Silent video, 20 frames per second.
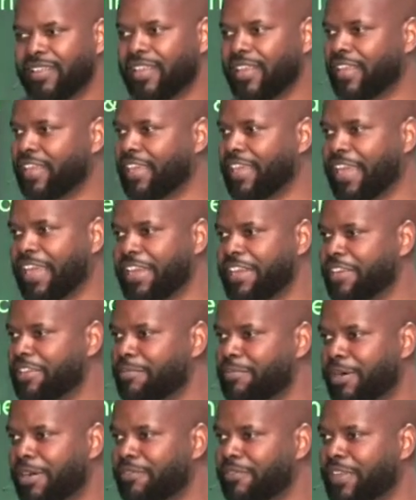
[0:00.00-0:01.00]
The
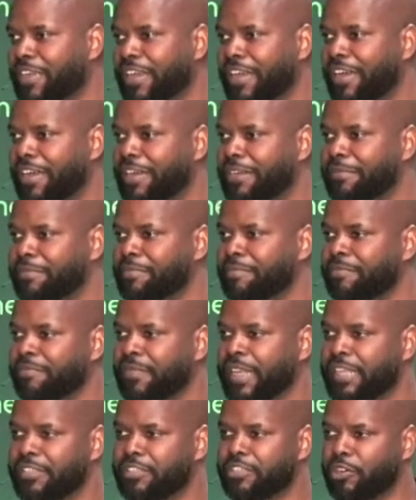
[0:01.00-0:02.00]
kingdom of God.
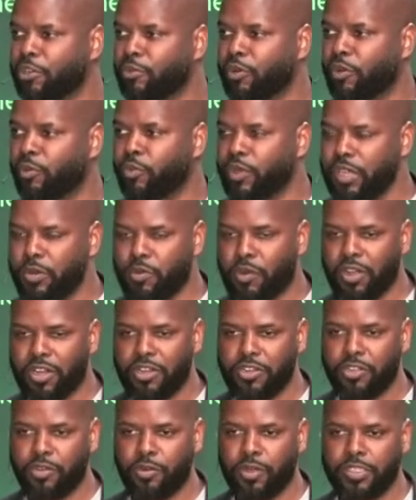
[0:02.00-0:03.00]
And so what we
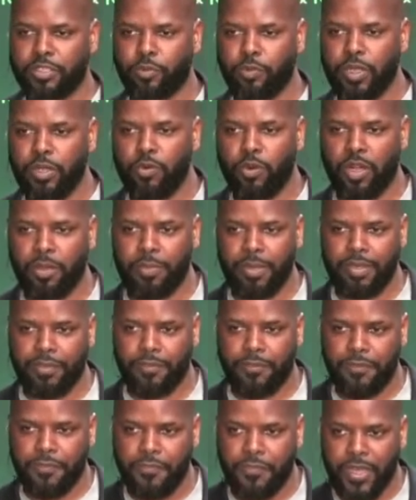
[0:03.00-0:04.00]
want to do is we want to
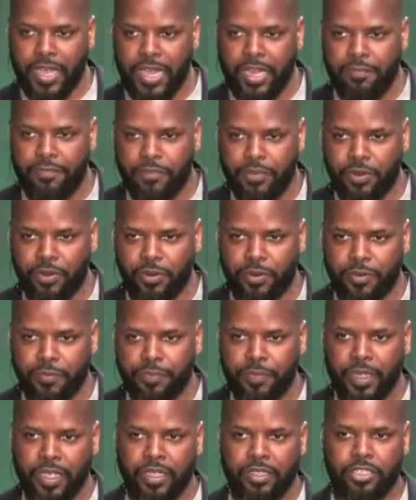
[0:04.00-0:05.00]
be
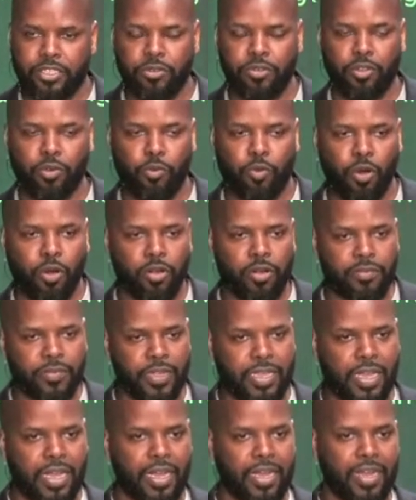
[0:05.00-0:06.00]
faithful to the word
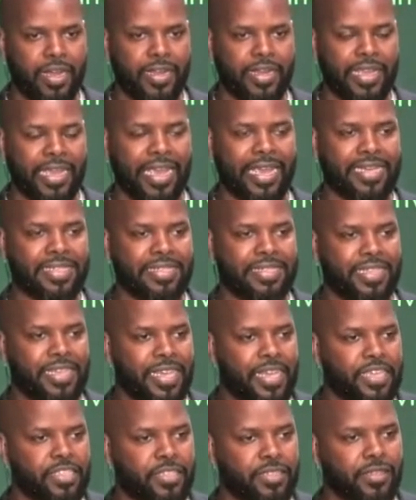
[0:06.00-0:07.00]
of God and
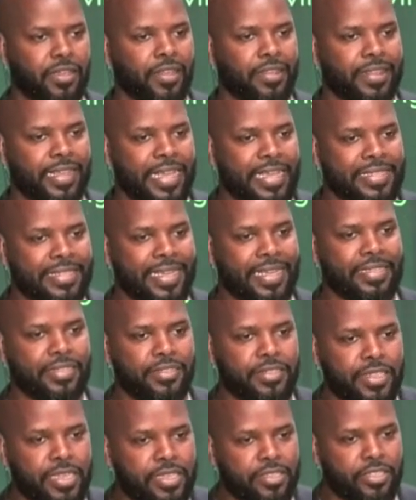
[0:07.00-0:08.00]
teach the things
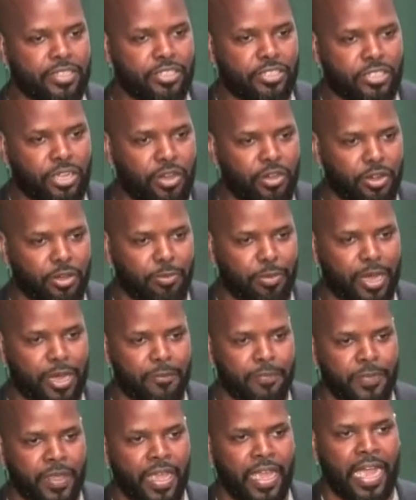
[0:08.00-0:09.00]
that Jesus taught
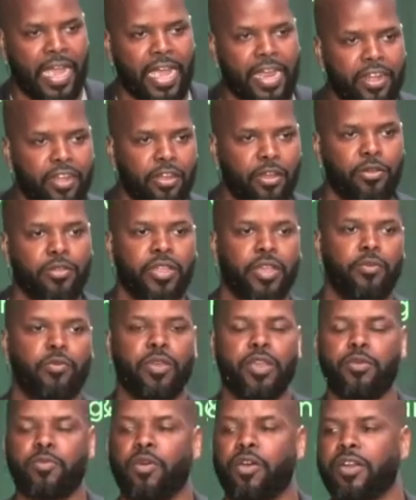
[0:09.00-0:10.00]
about. I know
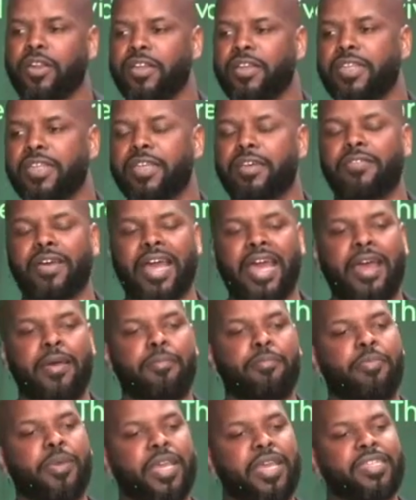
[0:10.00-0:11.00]
that we want to live
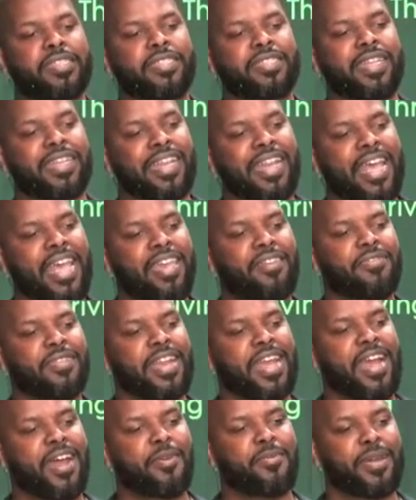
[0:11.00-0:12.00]
our best life
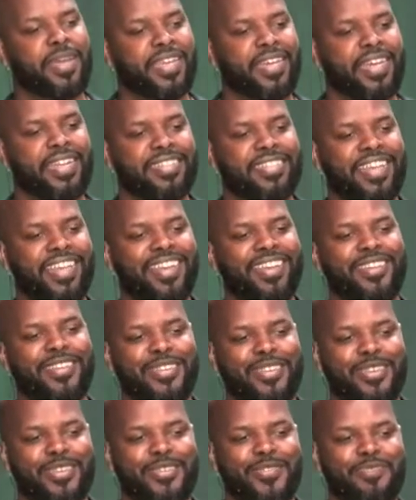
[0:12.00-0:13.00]
now, but can I
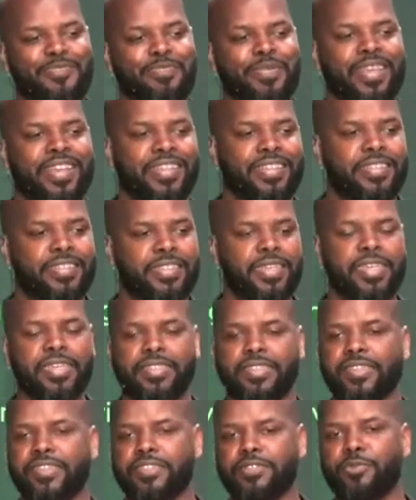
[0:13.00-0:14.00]
tell you,
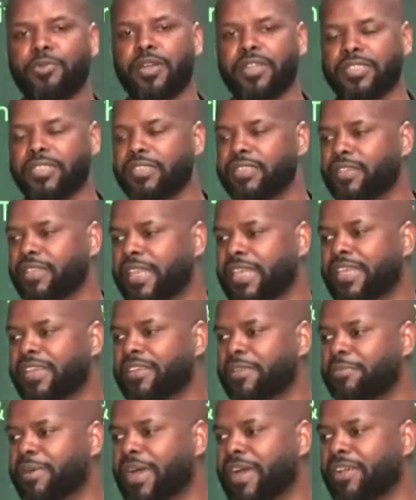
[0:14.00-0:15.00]
Jesus wasn't
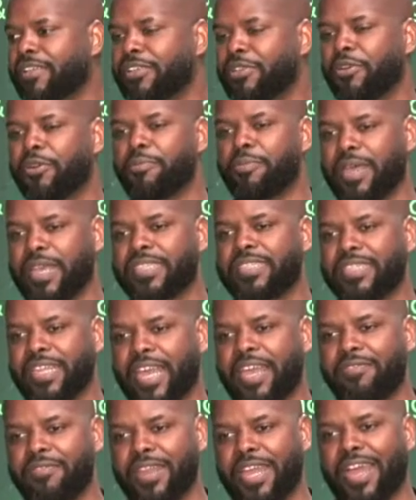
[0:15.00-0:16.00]
thinking about your
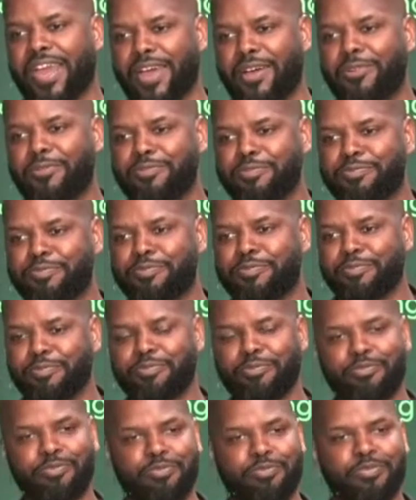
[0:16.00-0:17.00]
best life now.
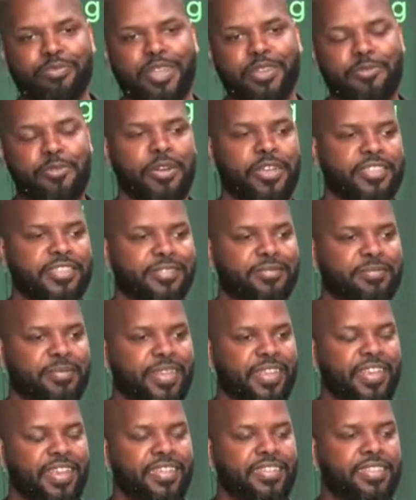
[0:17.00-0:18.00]
He wasn't.
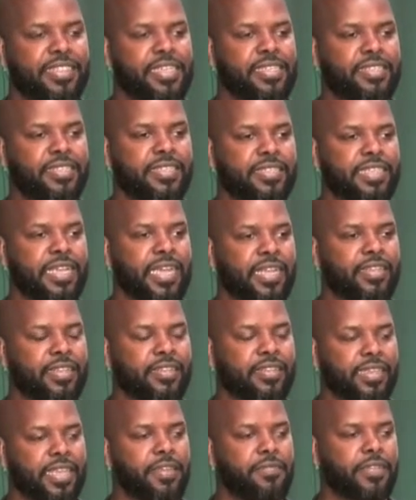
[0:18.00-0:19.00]
Jesus
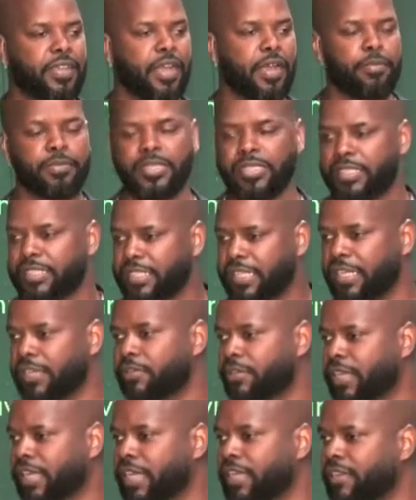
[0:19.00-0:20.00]
said, the thief comes to
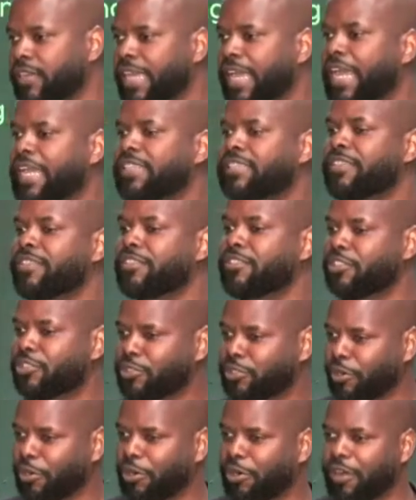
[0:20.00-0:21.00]
steal, kill, and to
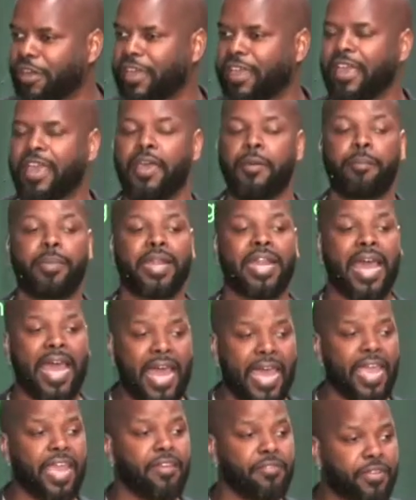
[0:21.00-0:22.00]
destroy, but
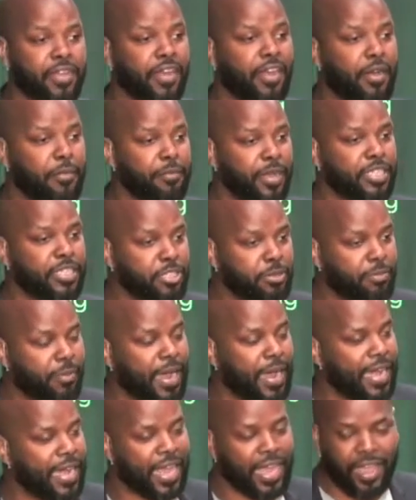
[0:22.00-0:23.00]
I have come that you
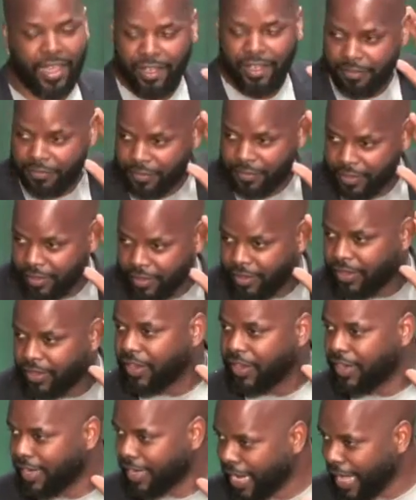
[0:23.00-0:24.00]
might have
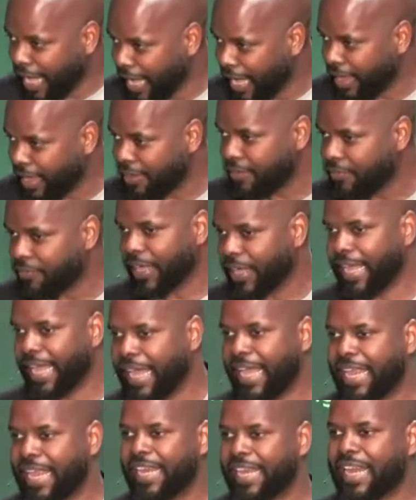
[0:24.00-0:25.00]
life,
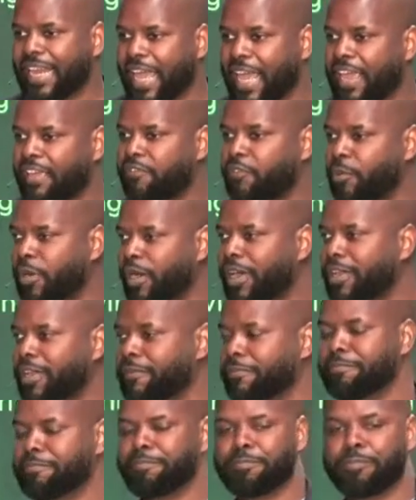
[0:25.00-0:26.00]
and life
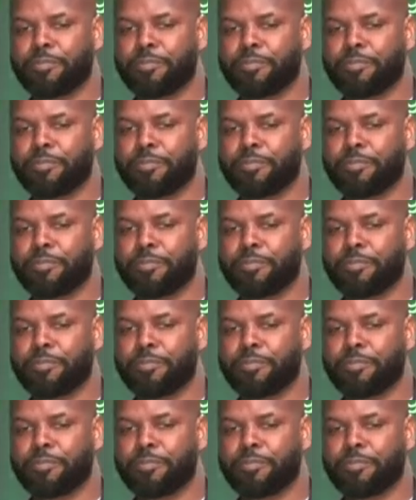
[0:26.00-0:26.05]
what?